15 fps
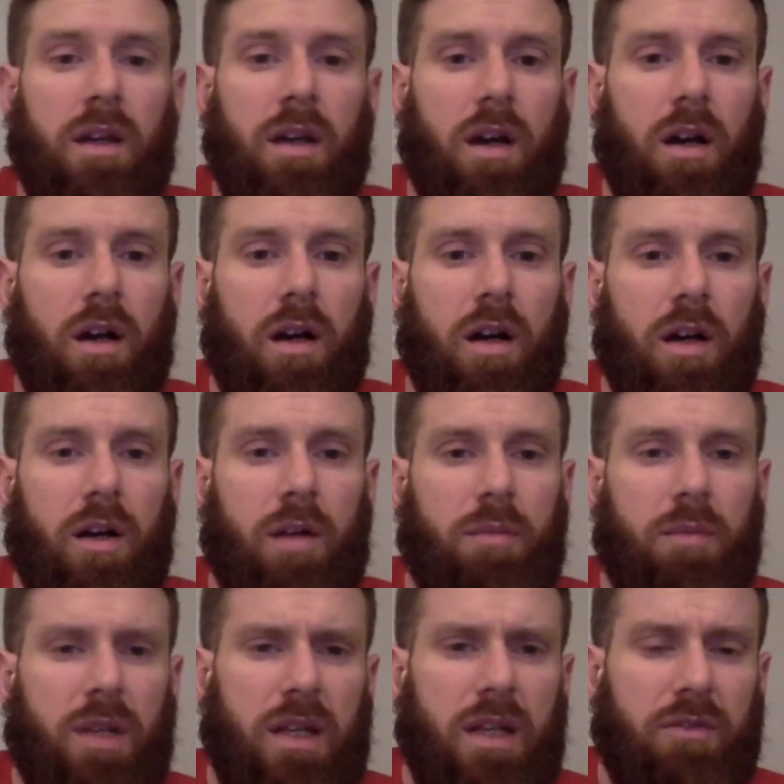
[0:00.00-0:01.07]
Um,
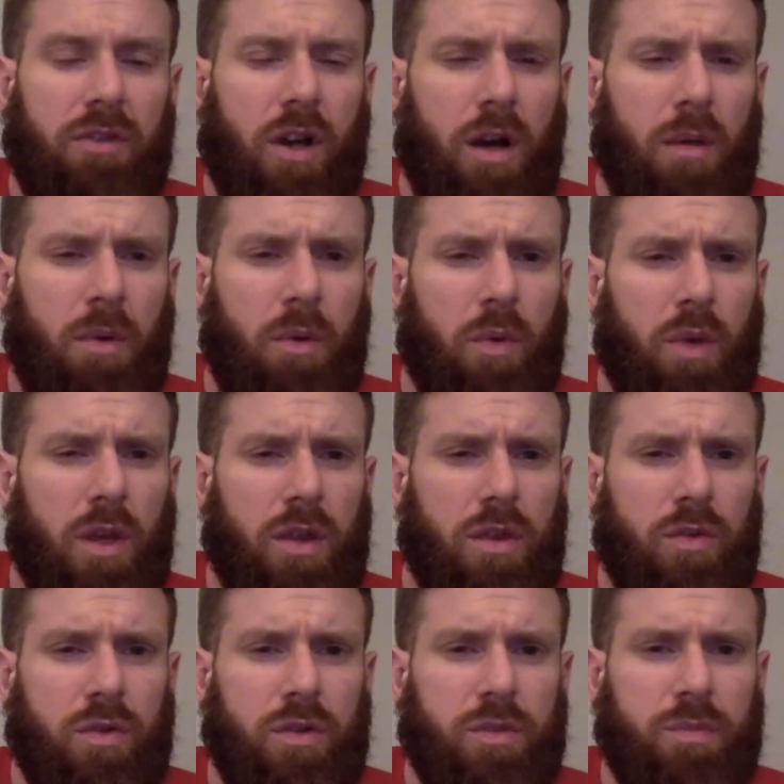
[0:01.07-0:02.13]
leave a comment with your thoughts